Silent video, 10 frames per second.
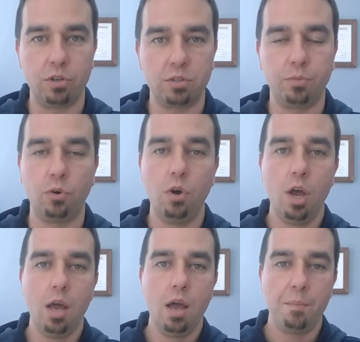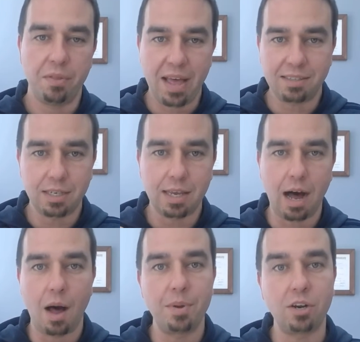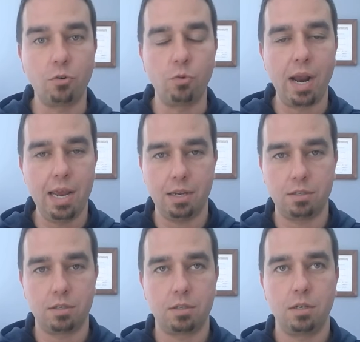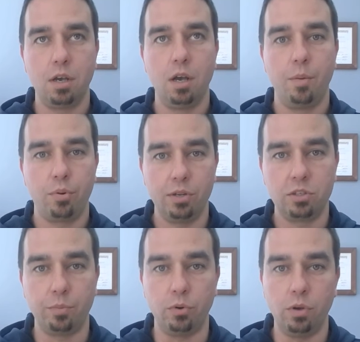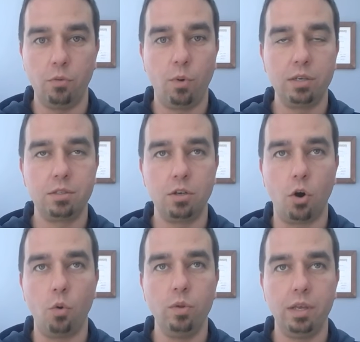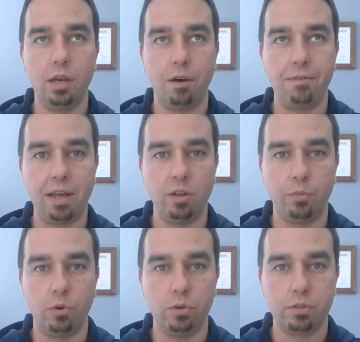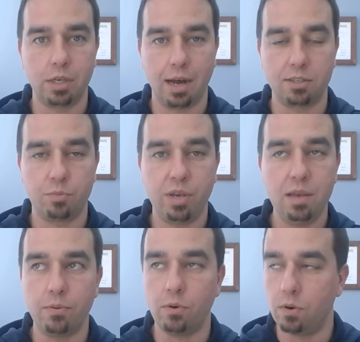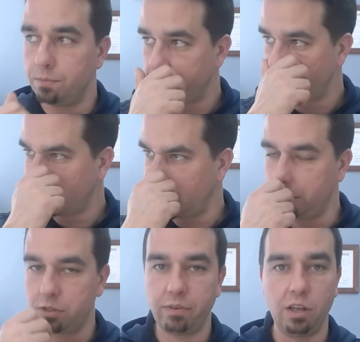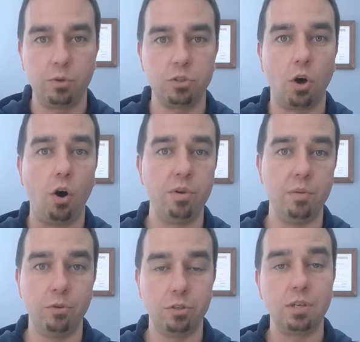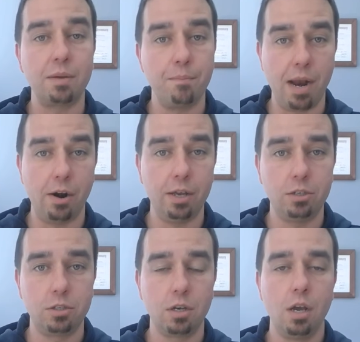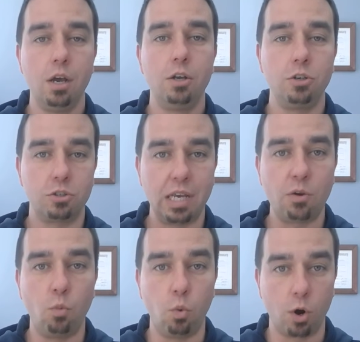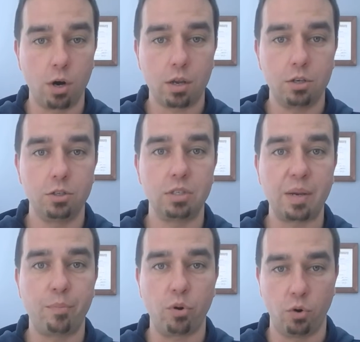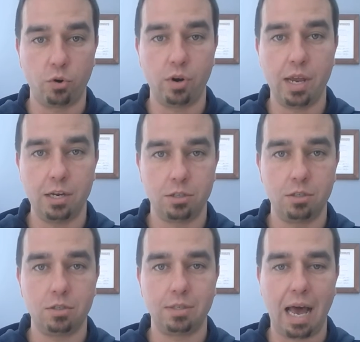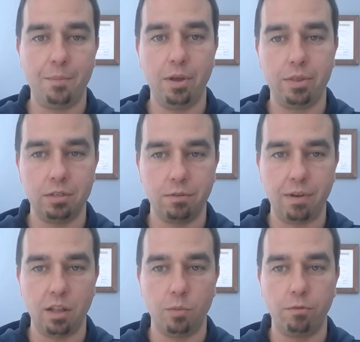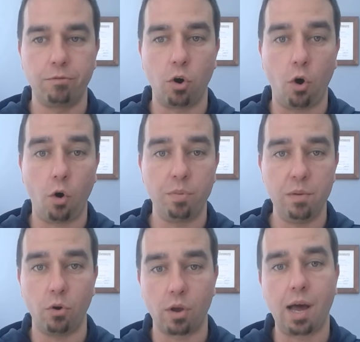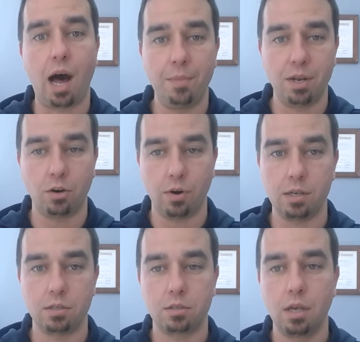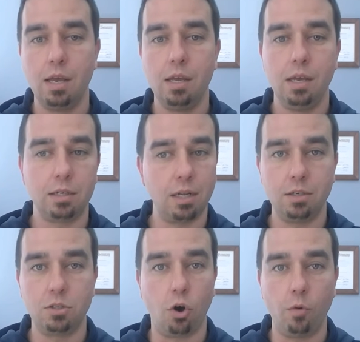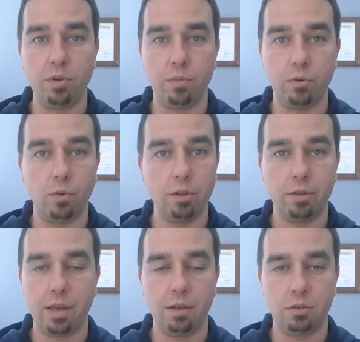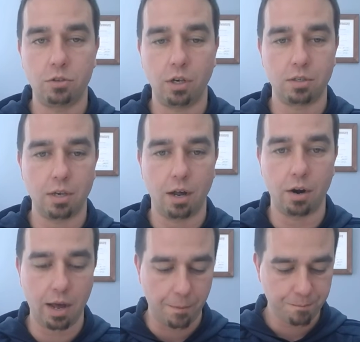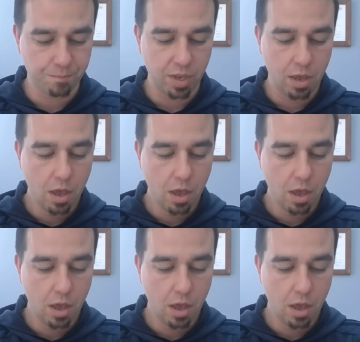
principle. But that's a common grace principle. It wasn't only available to God's people. It was available to all people. Just like marriage, just like work, just like procreation, Sabbath is available for all people. Common grace extended to all people, whether they trust in God or not.